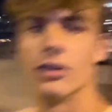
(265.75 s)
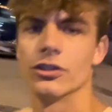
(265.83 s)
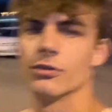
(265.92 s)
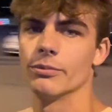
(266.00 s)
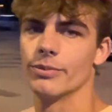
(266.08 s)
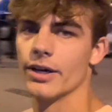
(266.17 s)

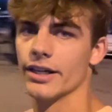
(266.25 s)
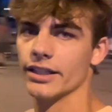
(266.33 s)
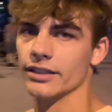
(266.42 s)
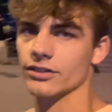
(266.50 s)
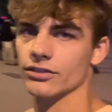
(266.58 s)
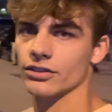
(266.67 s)
some
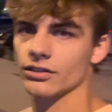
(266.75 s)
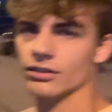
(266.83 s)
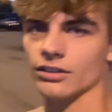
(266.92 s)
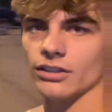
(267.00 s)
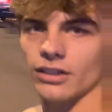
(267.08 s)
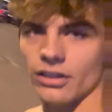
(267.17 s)
bikes,
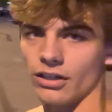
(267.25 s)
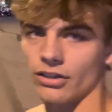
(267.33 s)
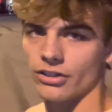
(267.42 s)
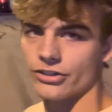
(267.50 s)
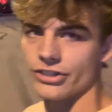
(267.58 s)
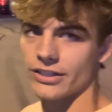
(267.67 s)

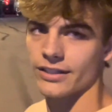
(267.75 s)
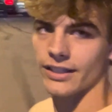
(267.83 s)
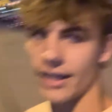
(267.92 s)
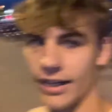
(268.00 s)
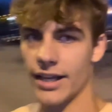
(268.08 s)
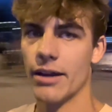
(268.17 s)
another
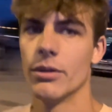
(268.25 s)
GTI guy.